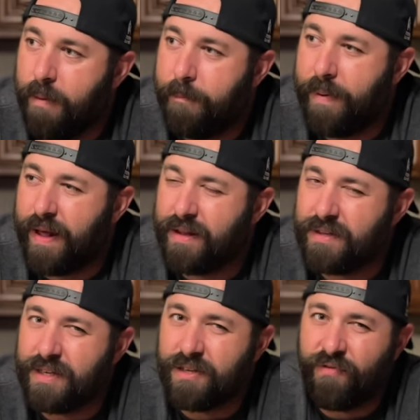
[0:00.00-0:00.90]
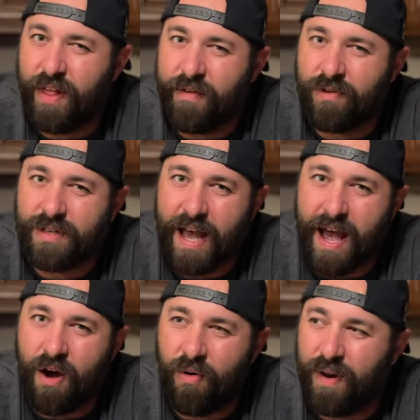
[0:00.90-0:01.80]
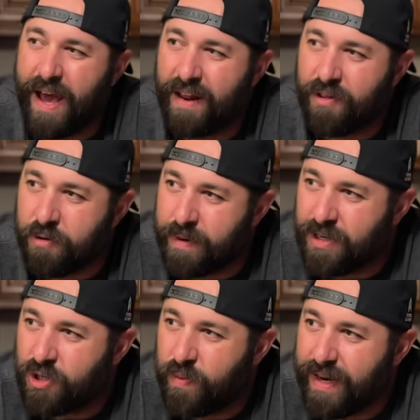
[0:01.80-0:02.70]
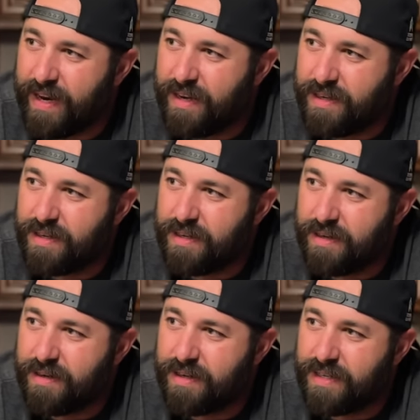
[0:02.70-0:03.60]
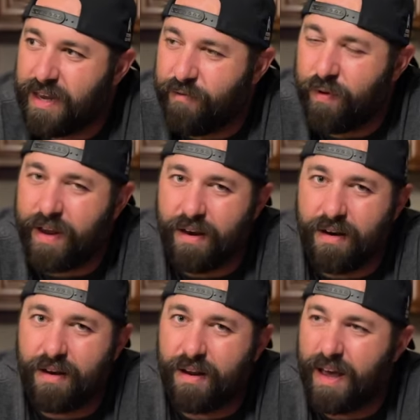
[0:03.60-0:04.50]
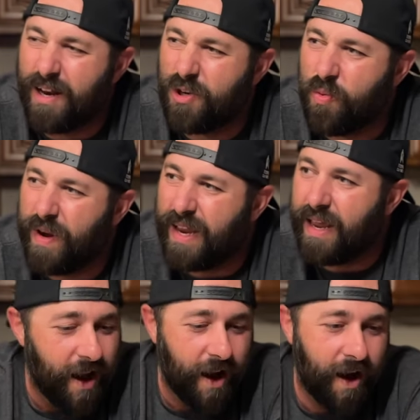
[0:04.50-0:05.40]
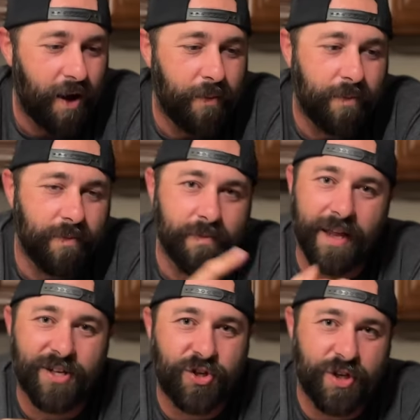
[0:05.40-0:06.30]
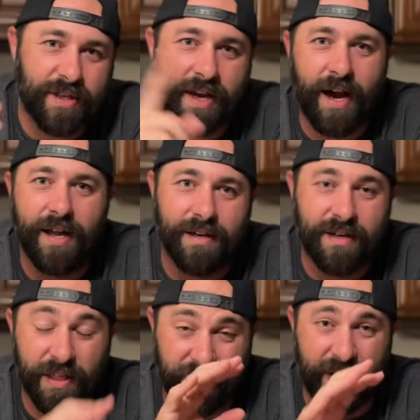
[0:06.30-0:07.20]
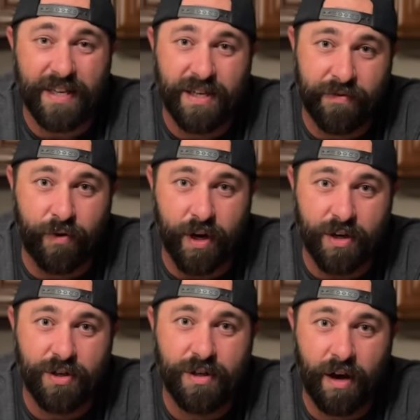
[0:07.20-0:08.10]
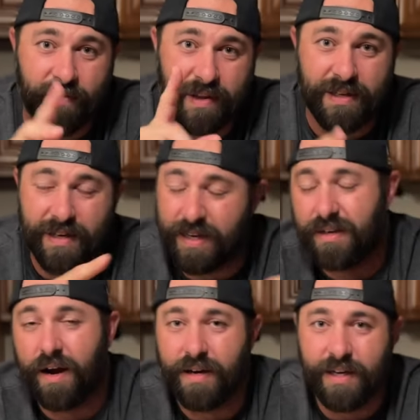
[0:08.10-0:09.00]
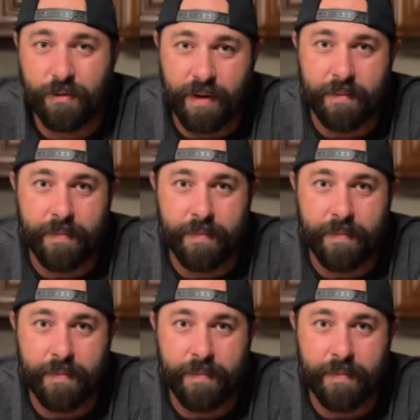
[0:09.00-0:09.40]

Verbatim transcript: balance these flavors out, add a little bit of sweetness to see if we can kind of tweak it. Um, let's just cut to the fancy footage of this next cocktail being